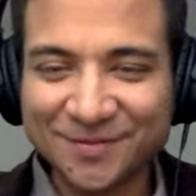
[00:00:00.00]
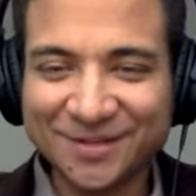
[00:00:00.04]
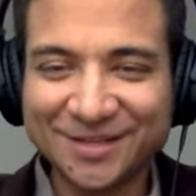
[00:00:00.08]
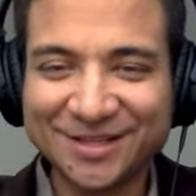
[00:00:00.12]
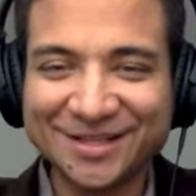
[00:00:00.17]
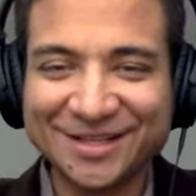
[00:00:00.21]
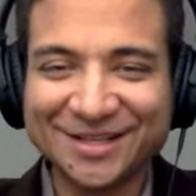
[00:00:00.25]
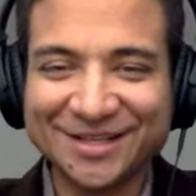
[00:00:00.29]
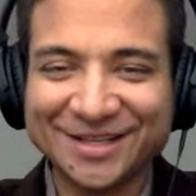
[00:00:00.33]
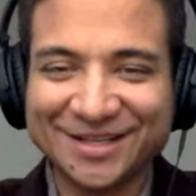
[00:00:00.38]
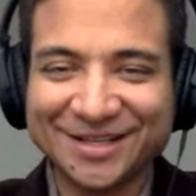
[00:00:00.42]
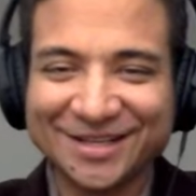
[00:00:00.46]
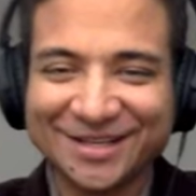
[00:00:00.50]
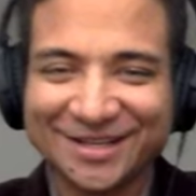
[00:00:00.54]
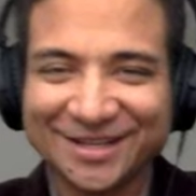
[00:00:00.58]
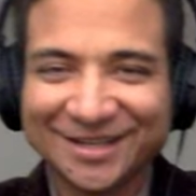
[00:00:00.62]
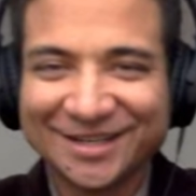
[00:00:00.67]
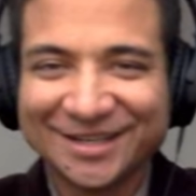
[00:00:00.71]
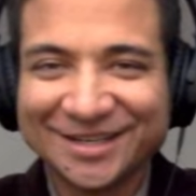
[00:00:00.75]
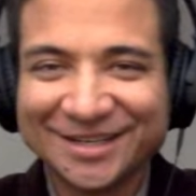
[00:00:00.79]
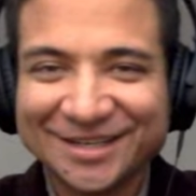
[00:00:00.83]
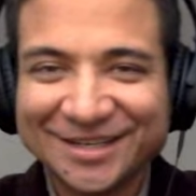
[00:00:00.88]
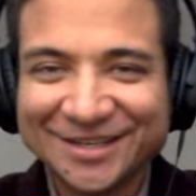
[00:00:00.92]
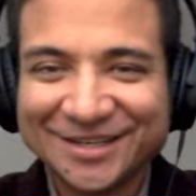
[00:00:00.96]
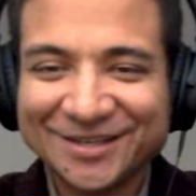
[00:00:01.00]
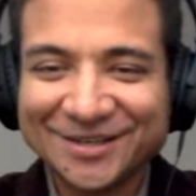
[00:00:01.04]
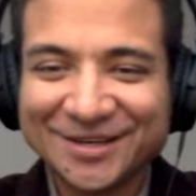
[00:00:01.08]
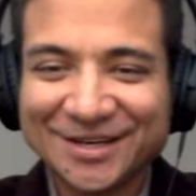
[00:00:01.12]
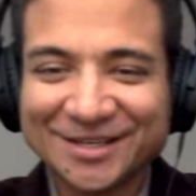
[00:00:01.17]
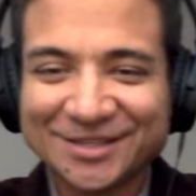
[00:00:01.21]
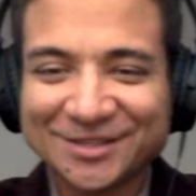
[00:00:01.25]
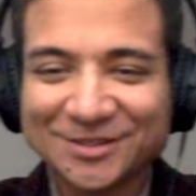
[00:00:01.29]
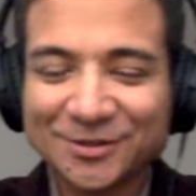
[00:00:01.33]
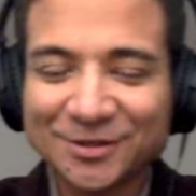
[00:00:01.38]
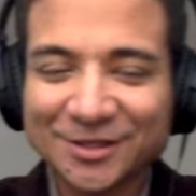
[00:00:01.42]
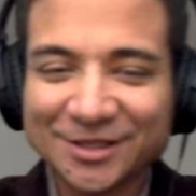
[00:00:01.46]
Like, okay,
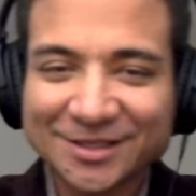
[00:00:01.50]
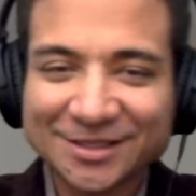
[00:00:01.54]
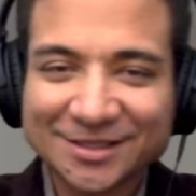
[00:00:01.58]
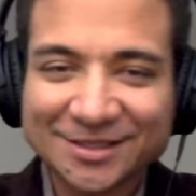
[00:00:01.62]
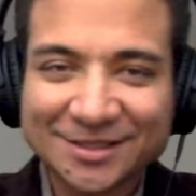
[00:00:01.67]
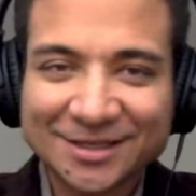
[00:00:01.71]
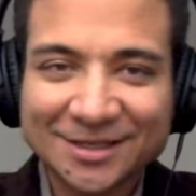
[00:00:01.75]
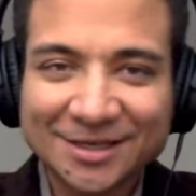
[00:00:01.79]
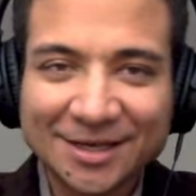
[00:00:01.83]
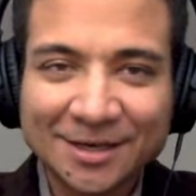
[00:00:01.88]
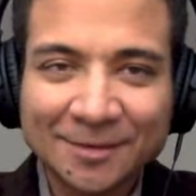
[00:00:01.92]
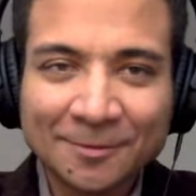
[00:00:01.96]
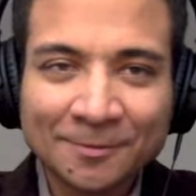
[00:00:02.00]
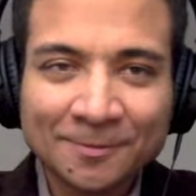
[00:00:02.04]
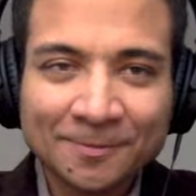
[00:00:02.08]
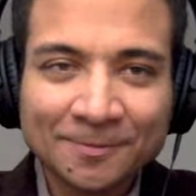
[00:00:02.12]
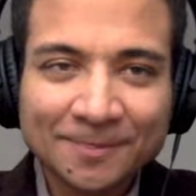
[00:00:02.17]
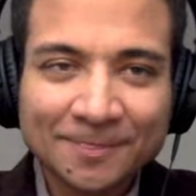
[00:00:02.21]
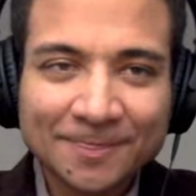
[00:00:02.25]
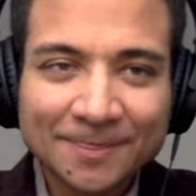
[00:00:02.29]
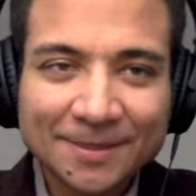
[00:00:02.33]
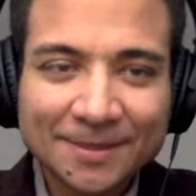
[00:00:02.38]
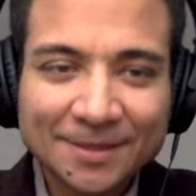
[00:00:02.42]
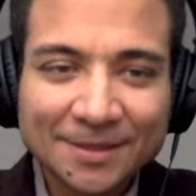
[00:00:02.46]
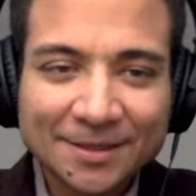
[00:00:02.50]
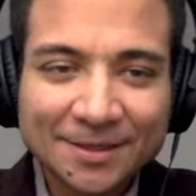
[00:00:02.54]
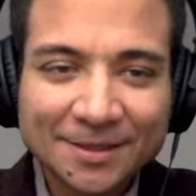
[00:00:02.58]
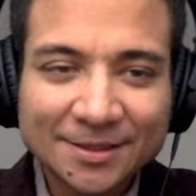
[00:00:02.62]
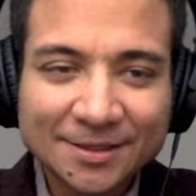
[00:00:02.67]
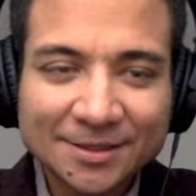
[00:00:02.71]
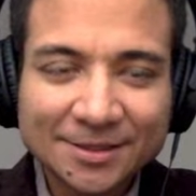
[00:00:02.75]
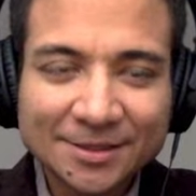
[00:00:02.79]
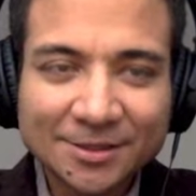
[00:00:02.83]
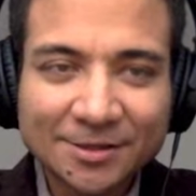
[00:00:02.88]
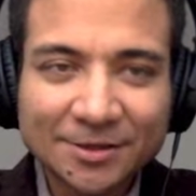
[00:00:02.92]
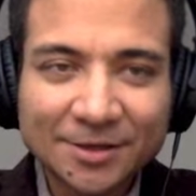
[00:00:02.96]
so let's
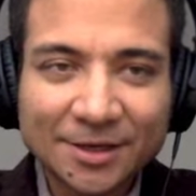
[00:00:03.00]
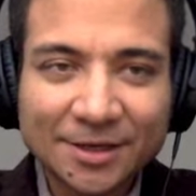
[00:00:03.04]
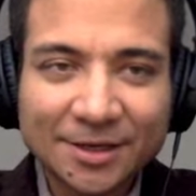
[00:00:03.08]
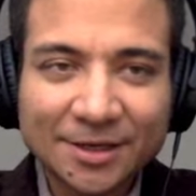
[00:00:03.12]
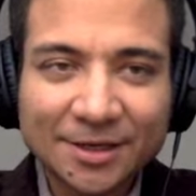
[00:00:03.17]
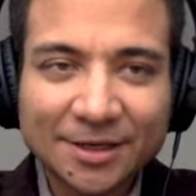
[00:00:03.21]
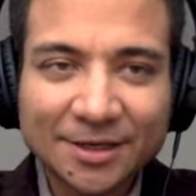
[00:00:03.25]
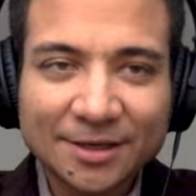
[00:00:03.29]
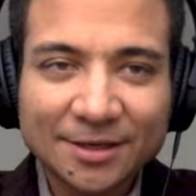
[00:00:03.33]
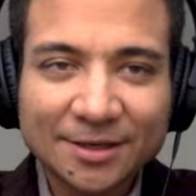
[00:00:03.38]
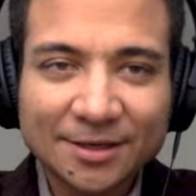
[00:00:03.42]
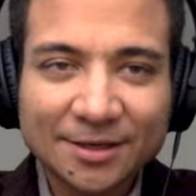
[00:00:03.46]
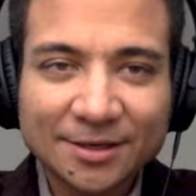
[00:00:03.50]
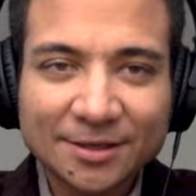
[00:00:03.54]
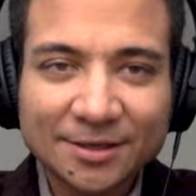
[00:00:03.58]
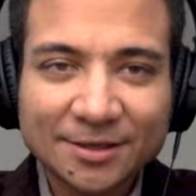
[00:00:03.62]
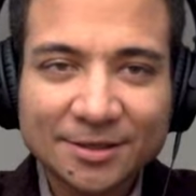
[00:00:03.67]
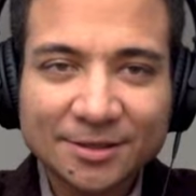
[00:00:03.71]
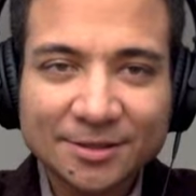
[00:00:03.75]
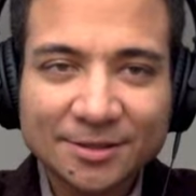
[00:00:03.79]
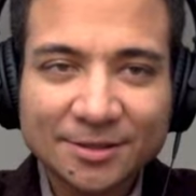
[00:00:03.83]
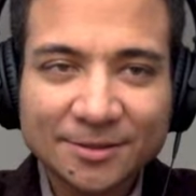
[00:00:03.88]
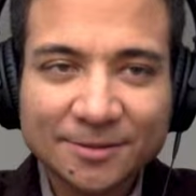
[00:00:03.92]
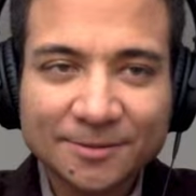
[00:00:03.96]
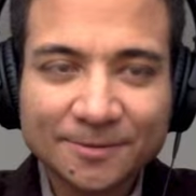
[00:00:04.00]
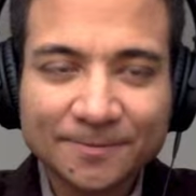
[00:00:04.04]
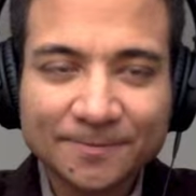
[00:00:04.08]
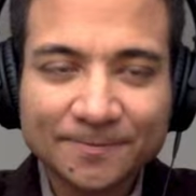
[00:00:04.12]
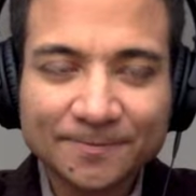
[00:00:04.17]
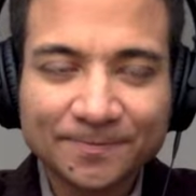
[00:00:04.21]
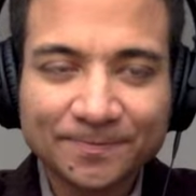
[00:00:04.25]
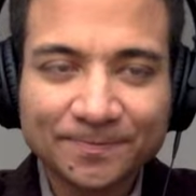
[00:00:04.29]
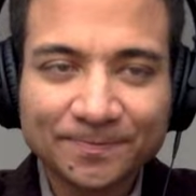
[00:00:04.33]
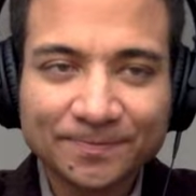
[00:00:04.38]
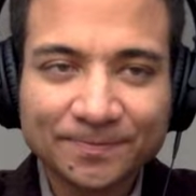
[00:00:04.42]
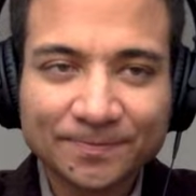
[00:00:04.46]
go ahead and
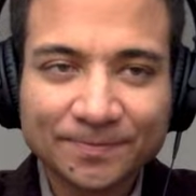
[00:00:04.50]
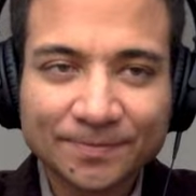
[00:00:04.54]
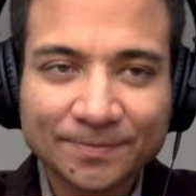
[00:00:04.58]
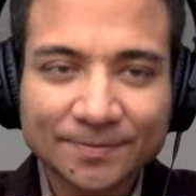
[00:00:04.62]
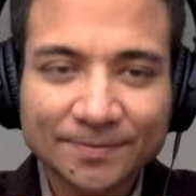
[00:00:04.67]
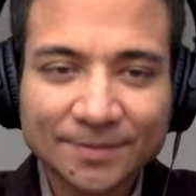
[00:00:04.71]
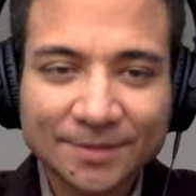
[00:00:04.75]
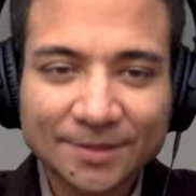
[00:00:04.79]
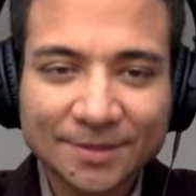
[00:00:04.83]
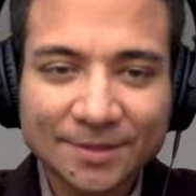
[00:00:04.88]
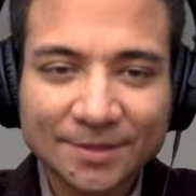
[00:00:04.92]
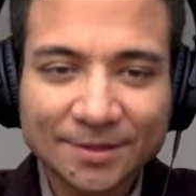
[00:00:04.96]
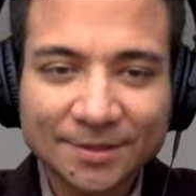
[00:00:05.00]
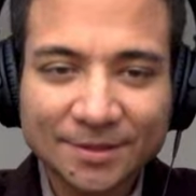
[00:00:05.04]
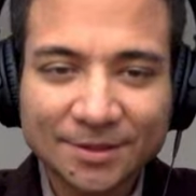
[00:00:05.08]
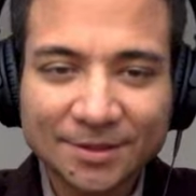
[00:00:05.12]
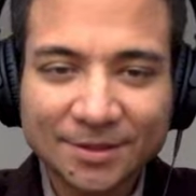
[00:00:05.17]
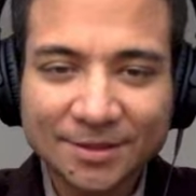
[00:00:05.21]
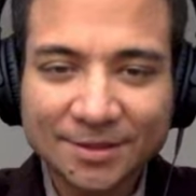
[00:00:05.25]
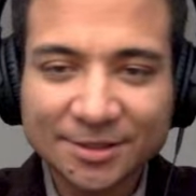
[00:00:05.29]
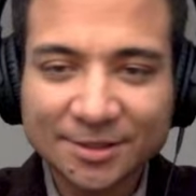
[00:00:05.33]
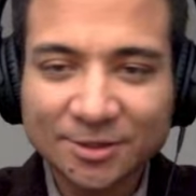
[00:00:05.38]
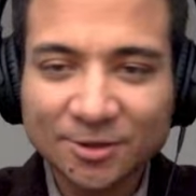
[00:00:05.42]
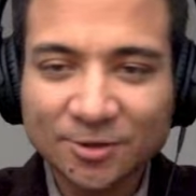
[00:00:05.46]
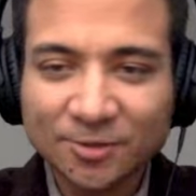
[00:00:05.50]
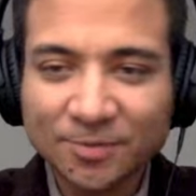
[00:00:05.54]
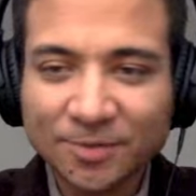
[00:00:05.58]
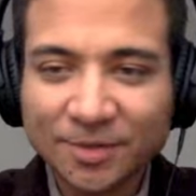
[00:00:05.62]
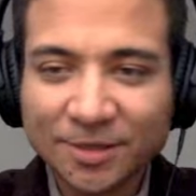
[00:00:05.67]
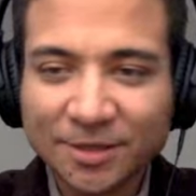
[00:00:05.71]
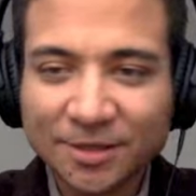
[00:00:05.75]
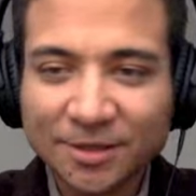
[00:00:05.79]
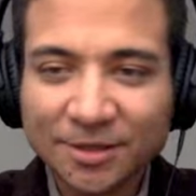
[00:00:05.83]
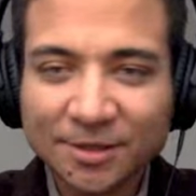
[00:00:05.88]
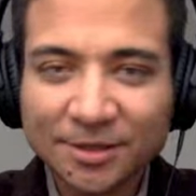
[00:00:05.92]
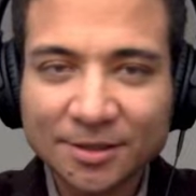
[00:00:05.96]
let's
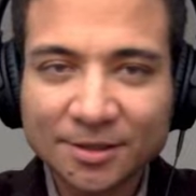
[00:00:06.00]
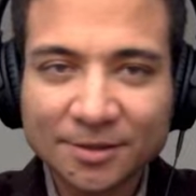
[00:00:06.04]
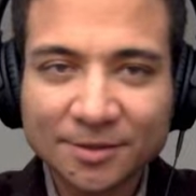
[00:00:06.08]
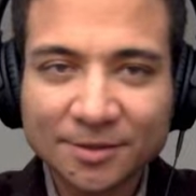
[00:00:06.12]
open